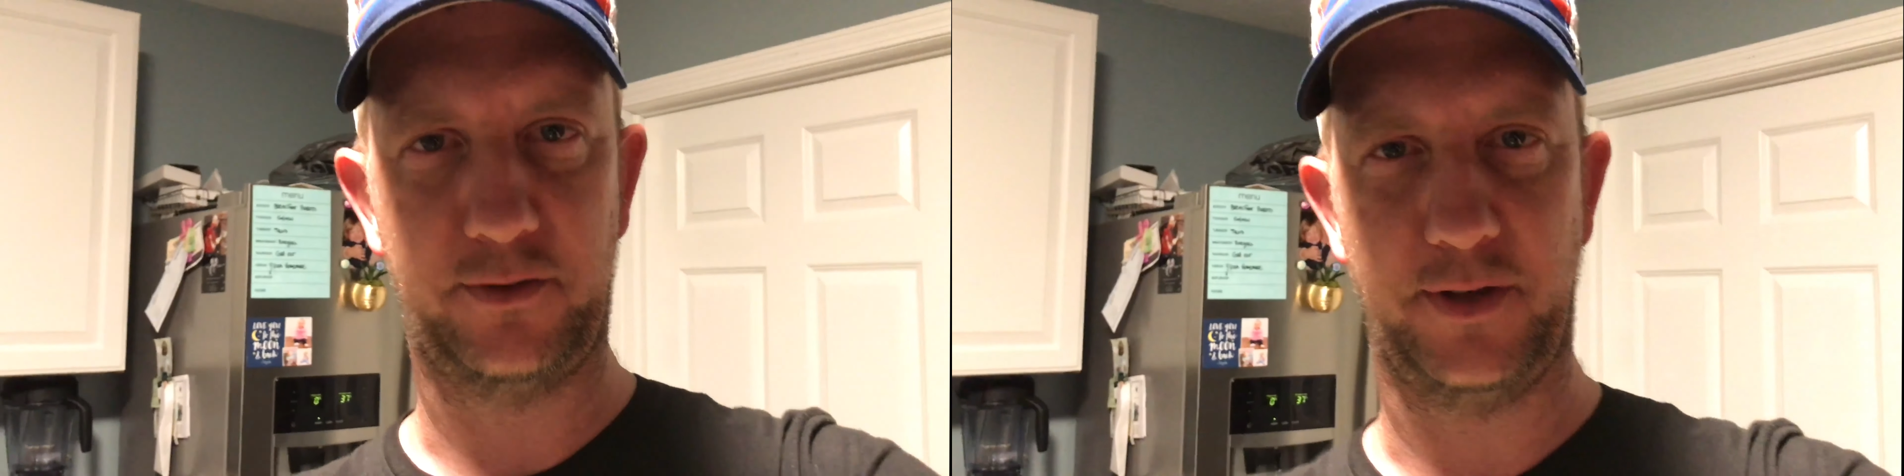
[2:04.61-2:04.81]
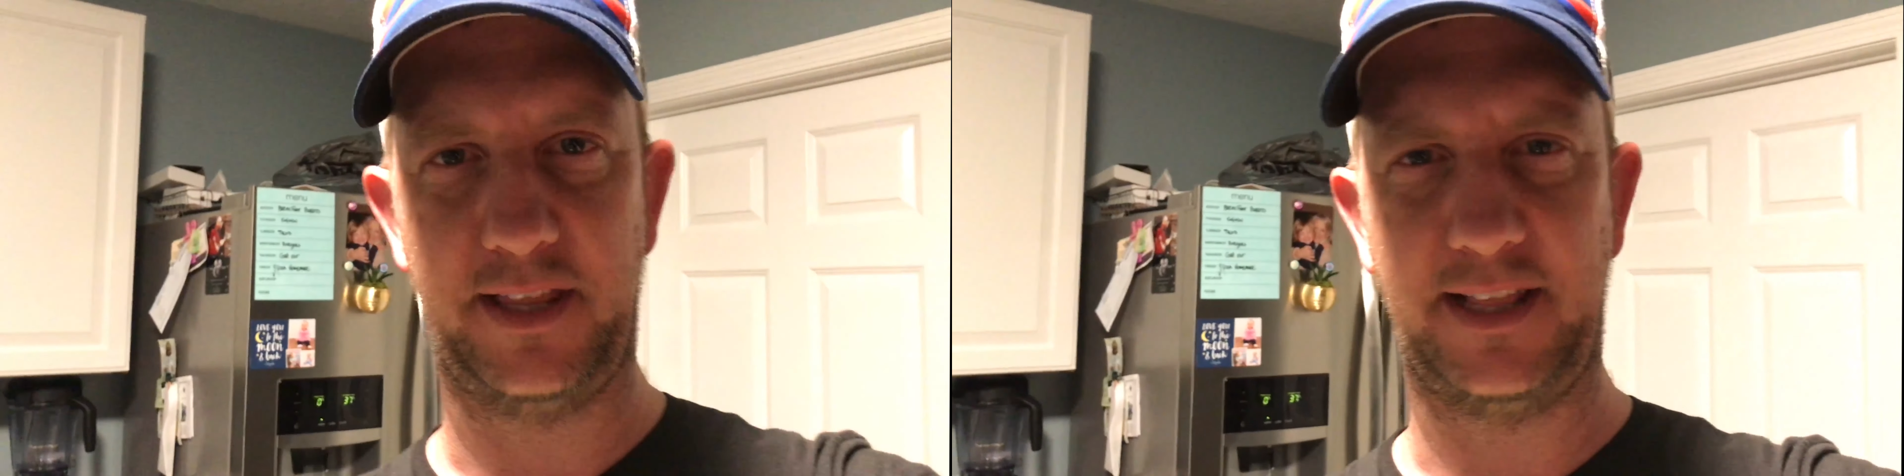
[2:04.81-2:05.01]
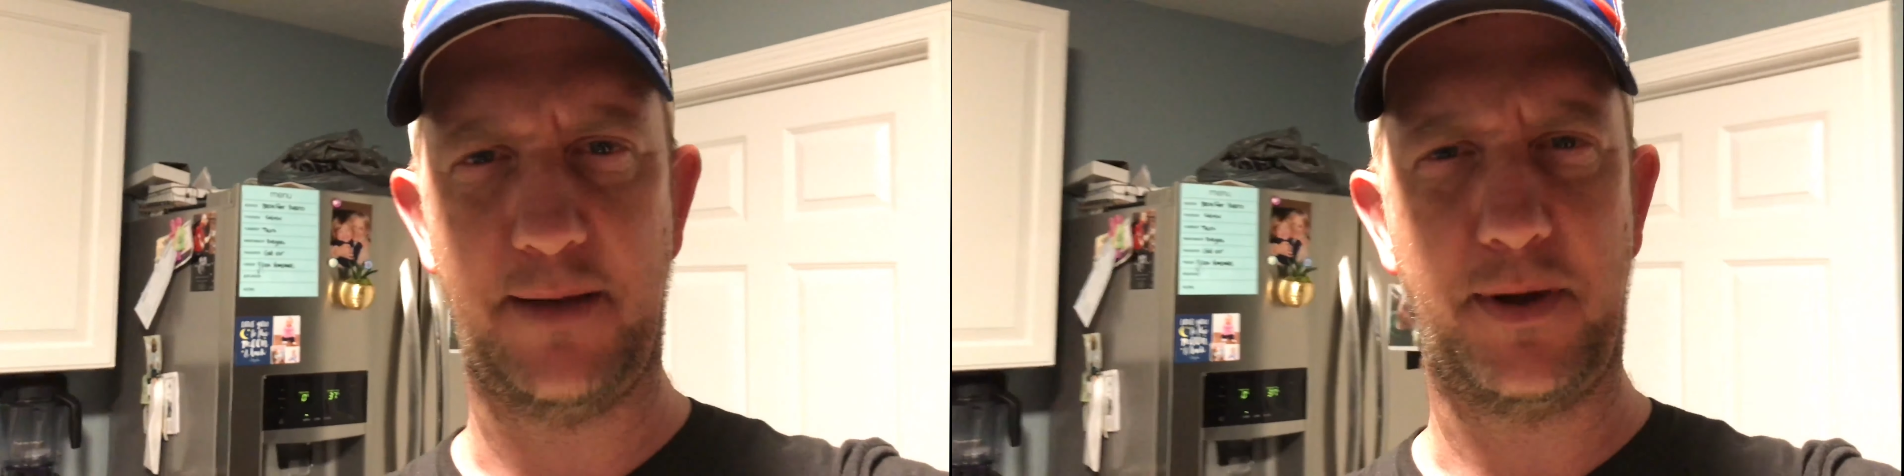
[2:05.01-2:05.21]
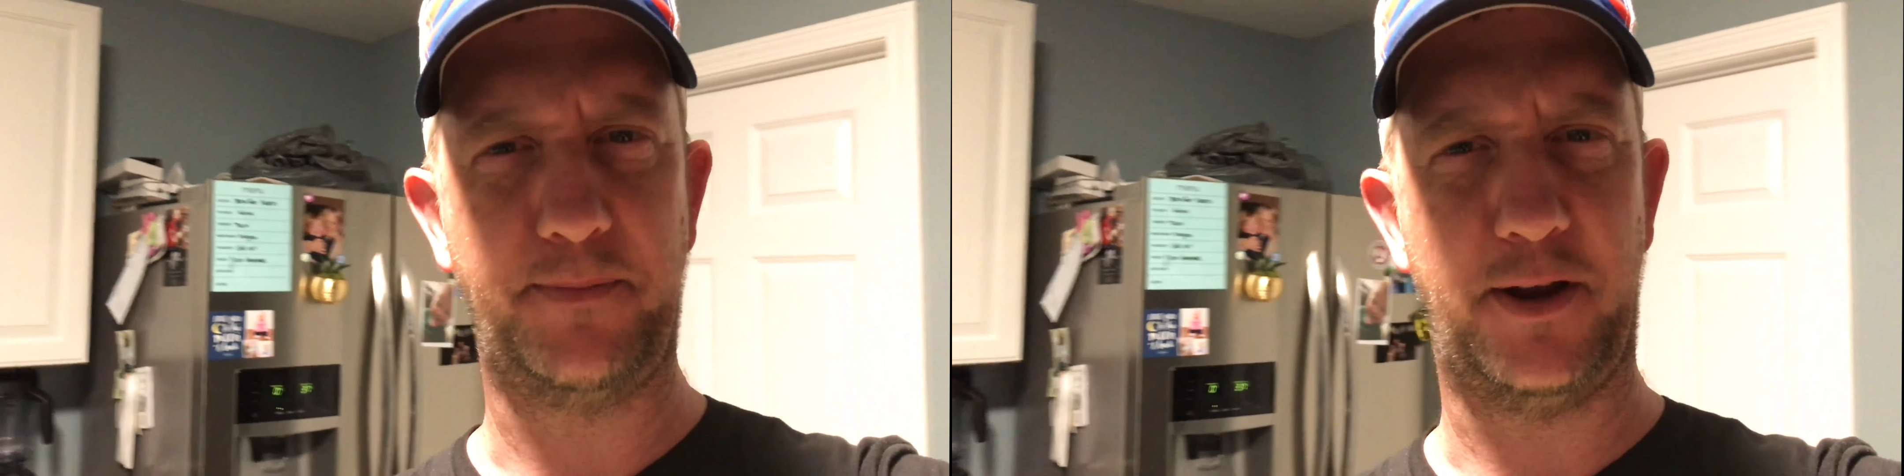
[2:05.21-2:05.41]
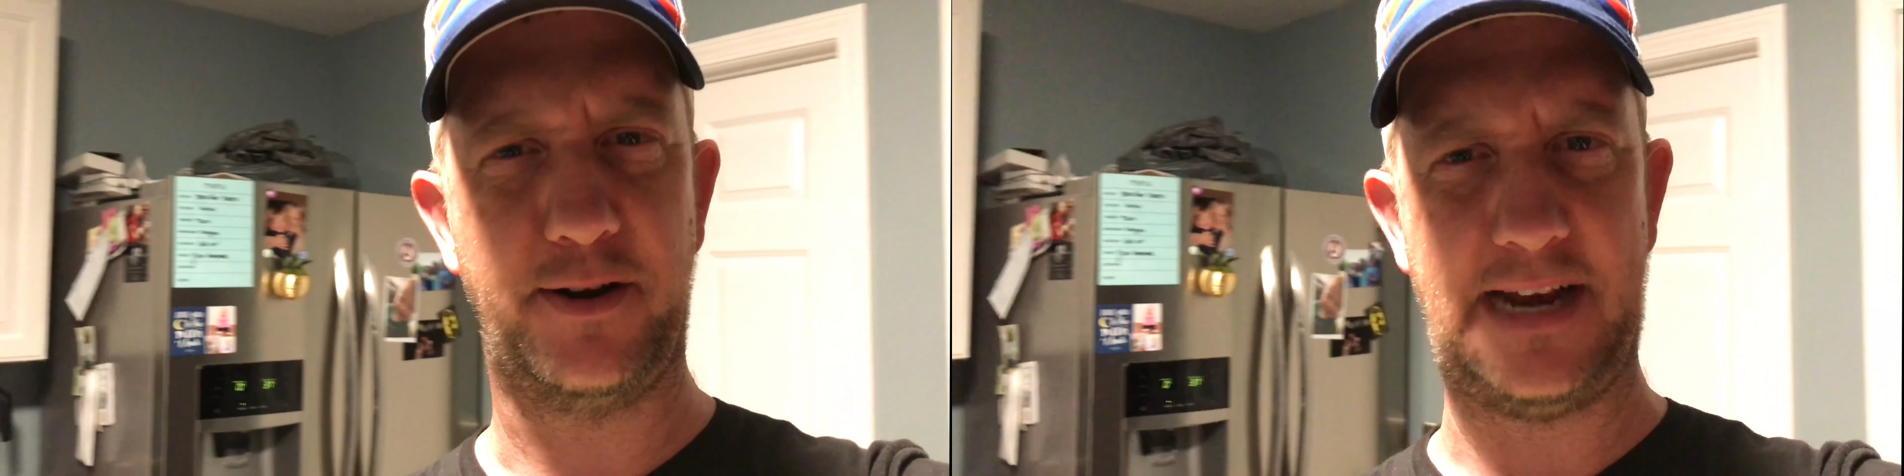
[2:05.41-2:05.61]
So I think that
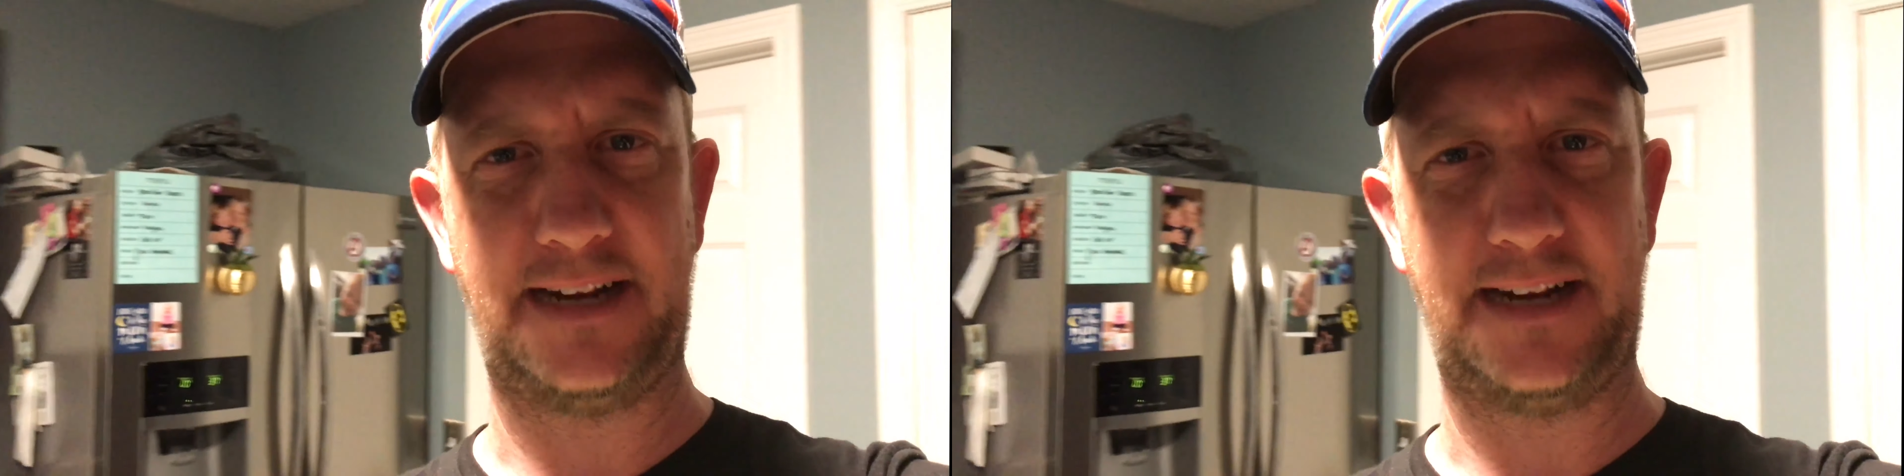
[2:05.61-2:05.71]
might be our